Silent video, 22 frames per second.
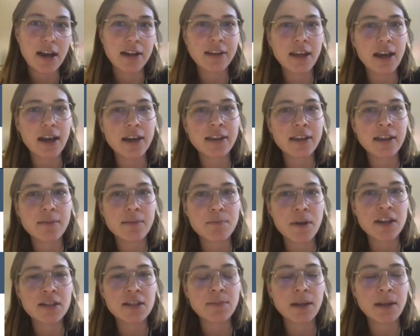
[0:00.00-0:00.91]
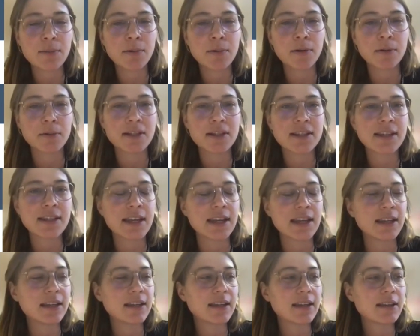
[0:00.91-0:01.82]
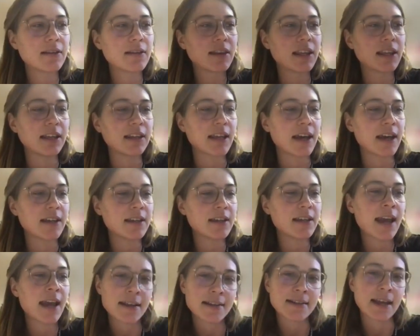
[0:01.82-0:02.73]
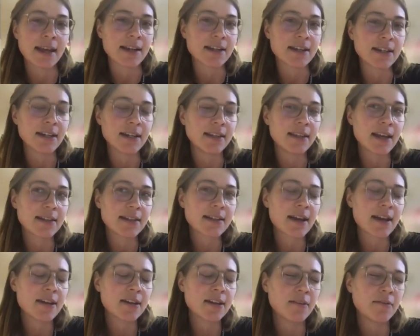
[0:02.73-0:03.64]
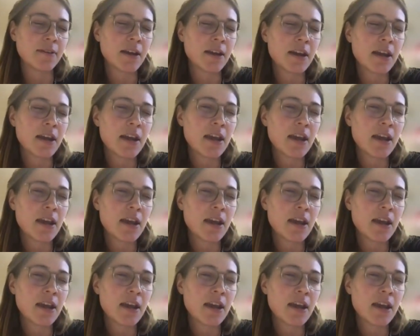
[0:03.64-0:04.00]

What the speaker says: I think most people would think that, yes, actually, that's kind of